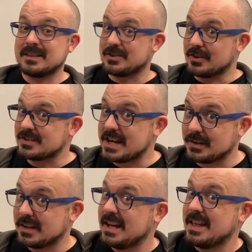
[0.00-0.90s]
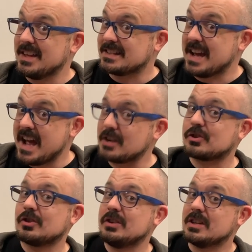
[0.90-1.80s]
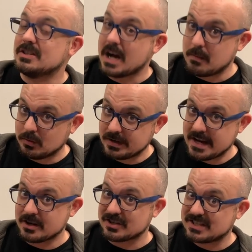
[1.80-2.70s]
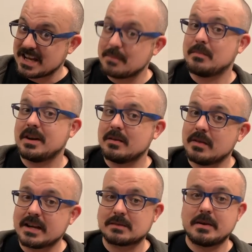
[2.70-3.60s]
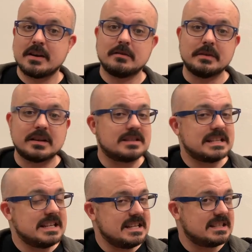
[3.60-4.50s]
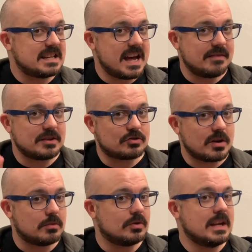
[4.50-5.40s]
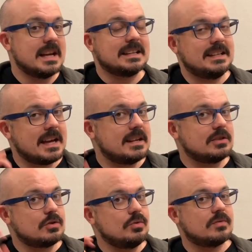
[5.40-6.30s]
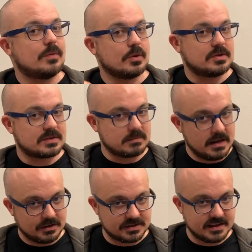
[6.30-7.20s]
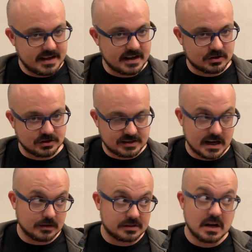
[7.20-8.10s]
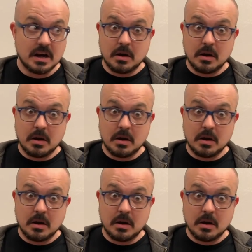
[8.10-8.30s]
turns out it's actually a doppleganger sent by the Black Spider because he's having trouble getting to the Forge of Spells, and that actually sounds